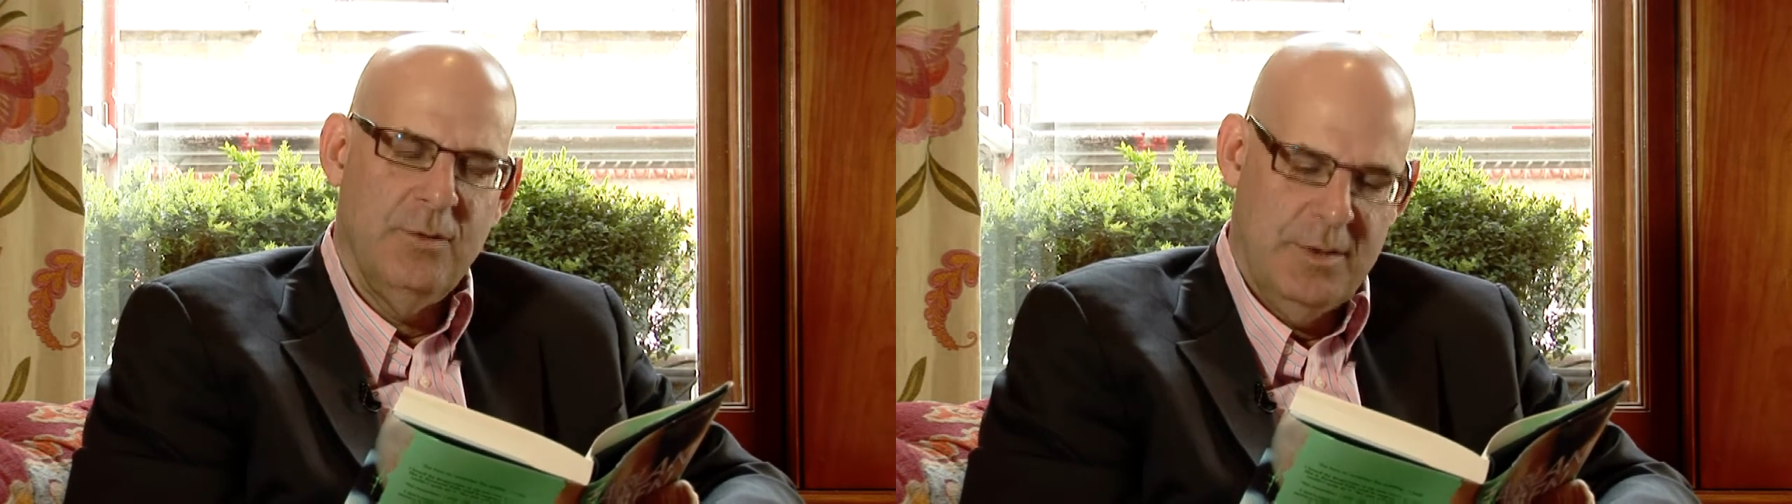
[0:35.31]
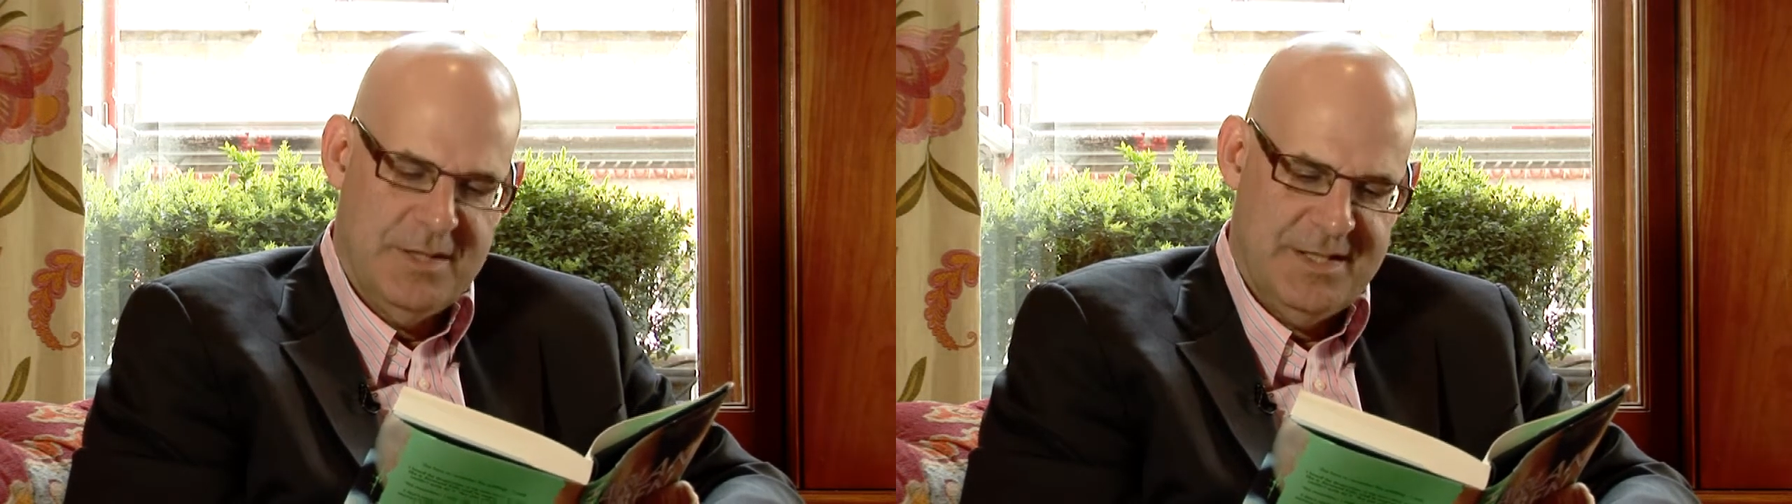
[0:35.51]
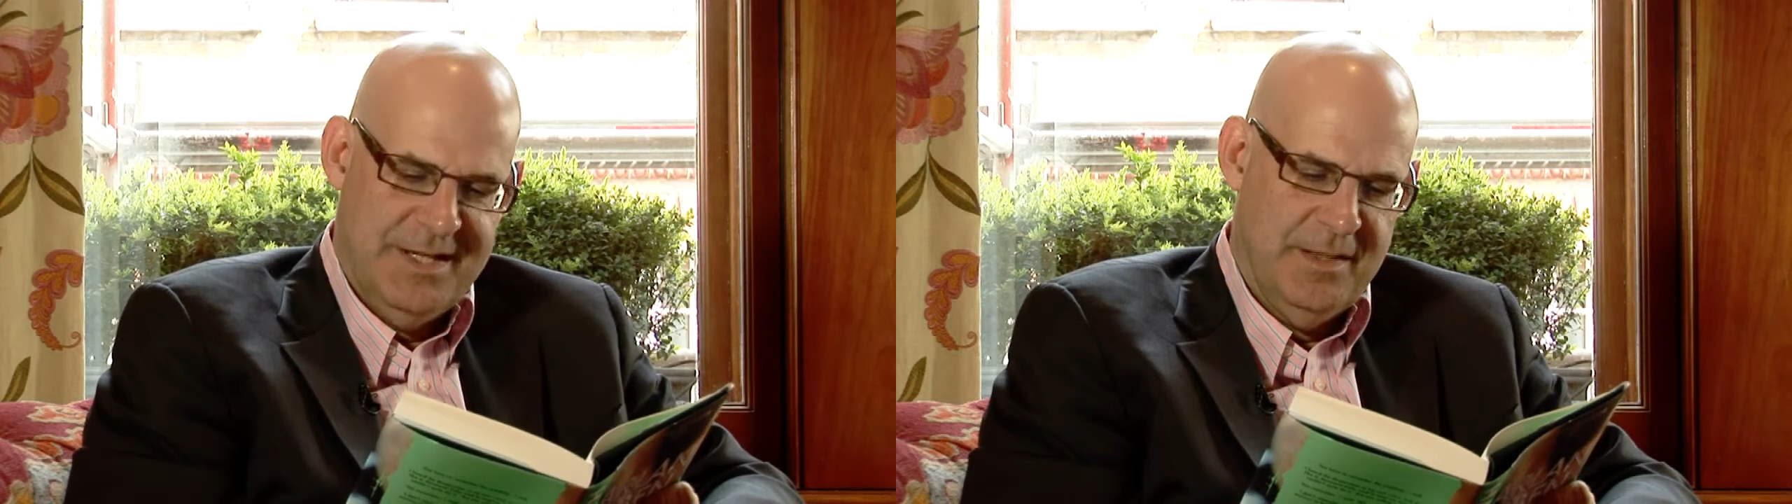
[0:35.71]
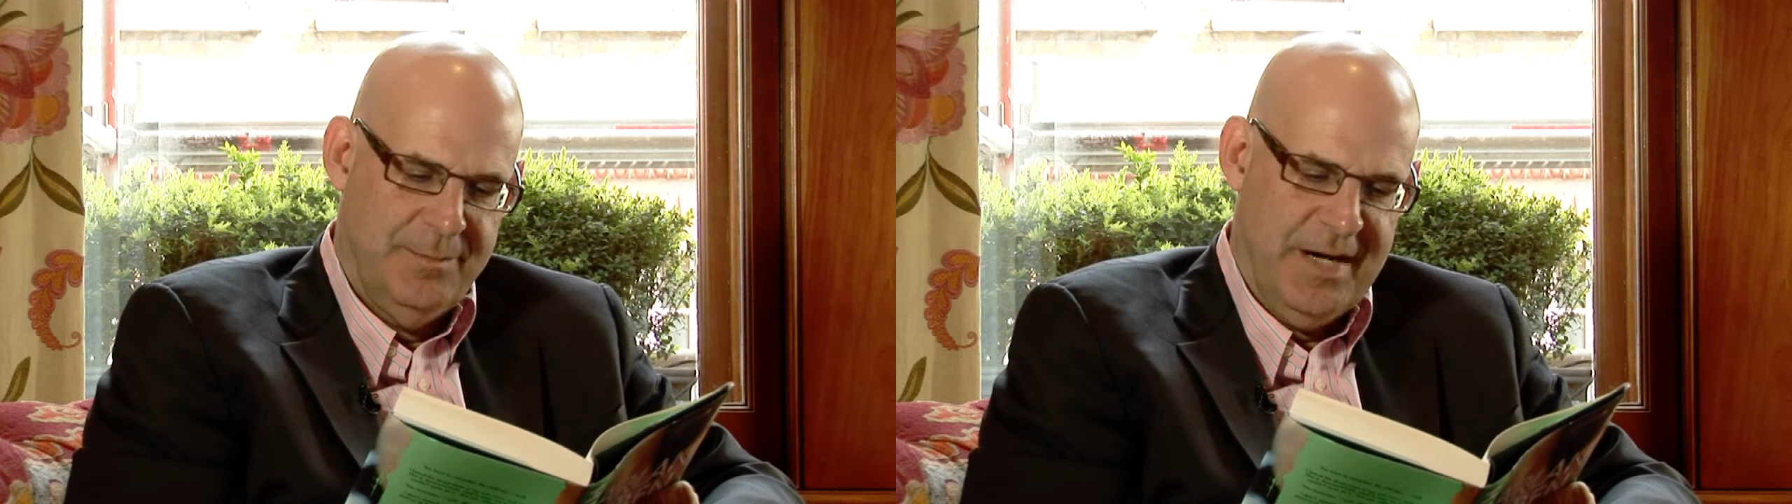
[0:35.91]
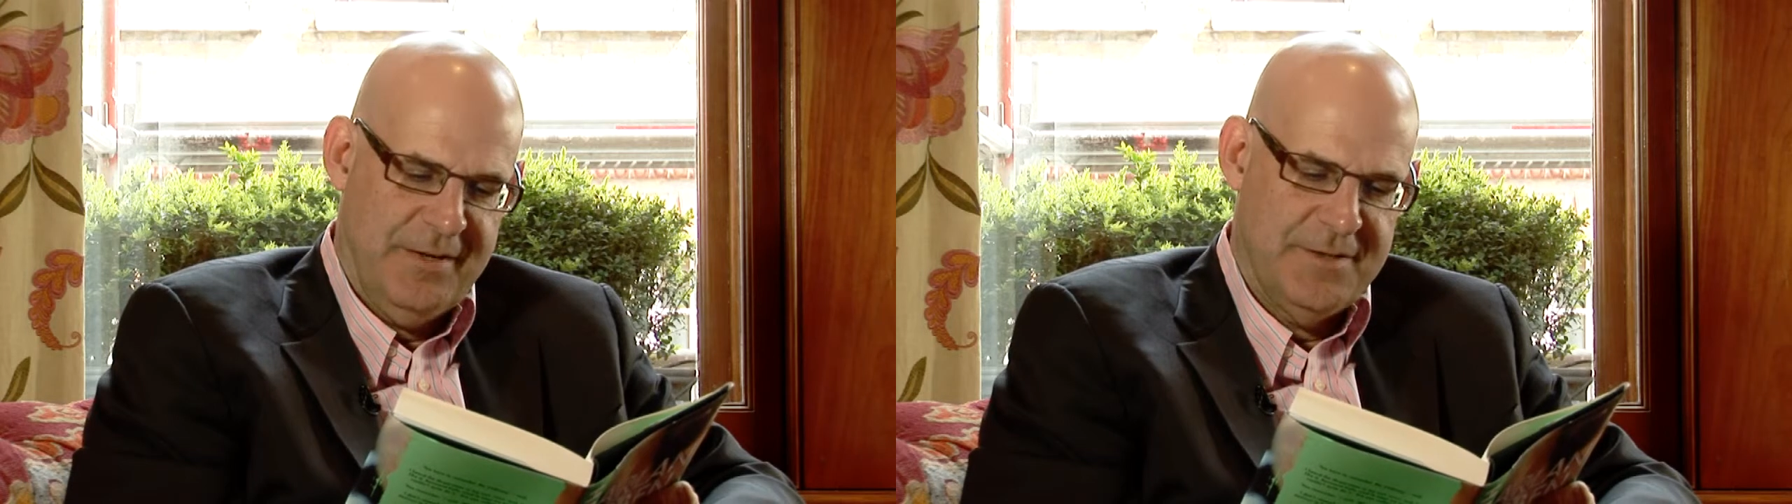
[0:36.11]
We would sit in the
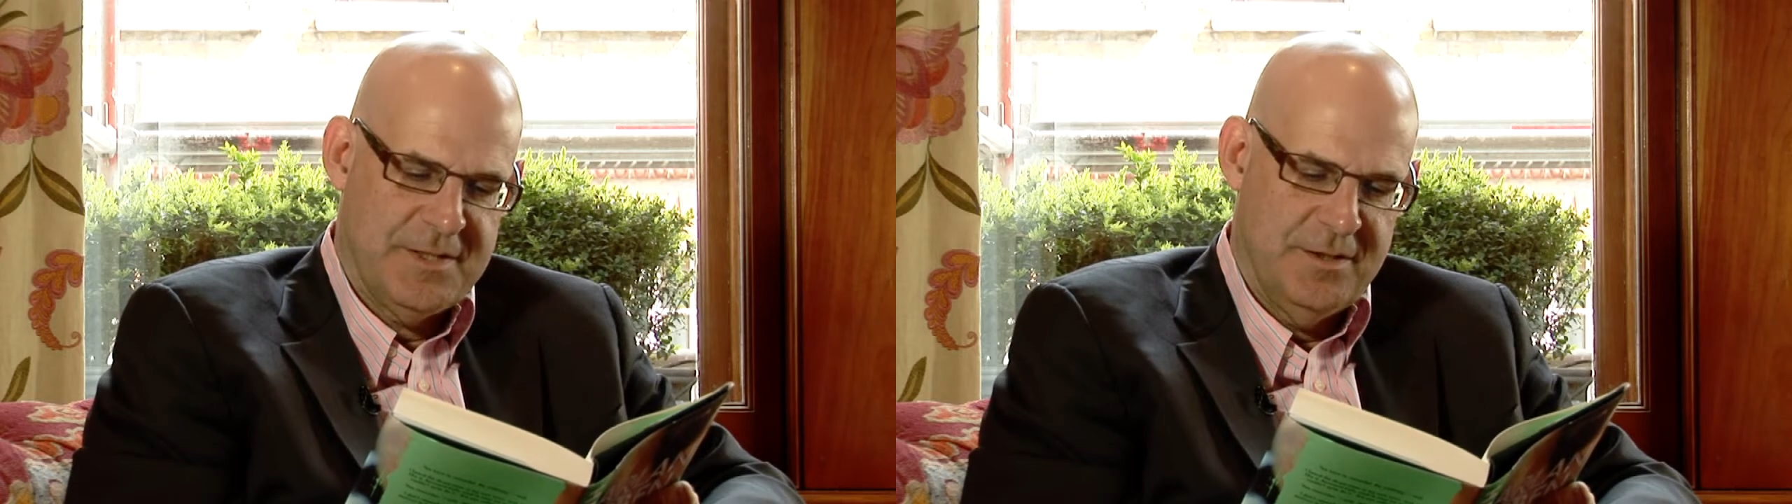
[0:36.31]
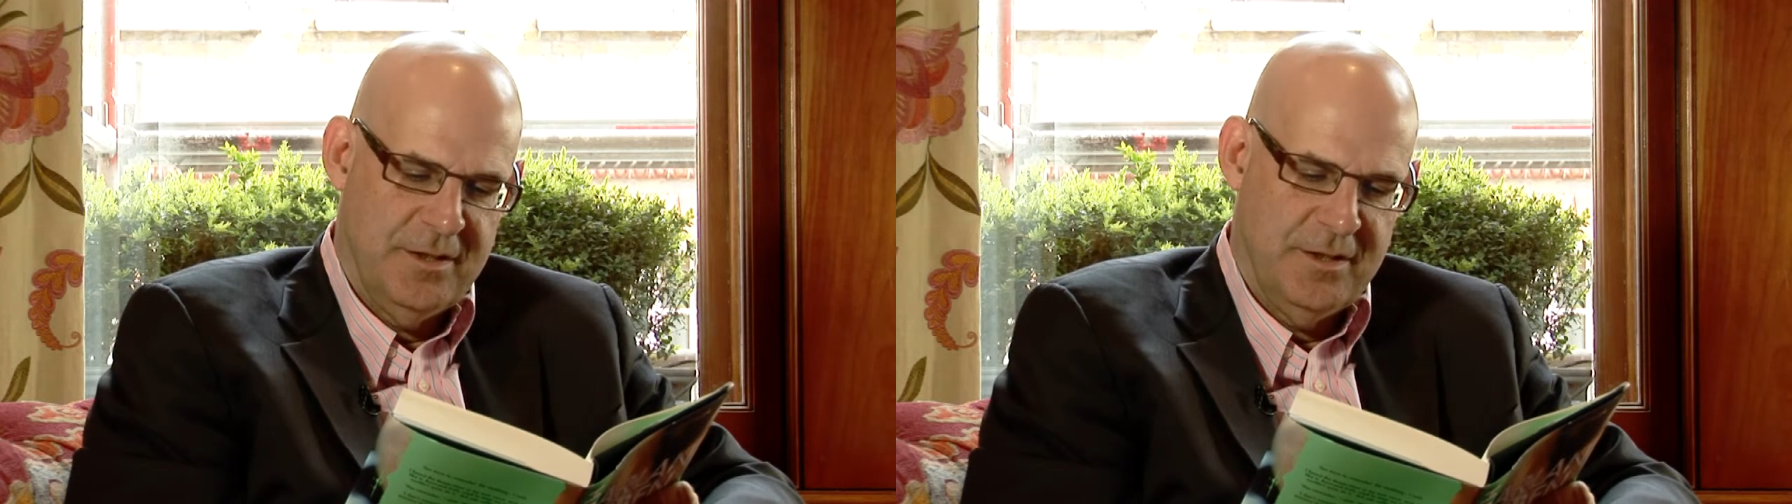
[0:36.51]
breakfast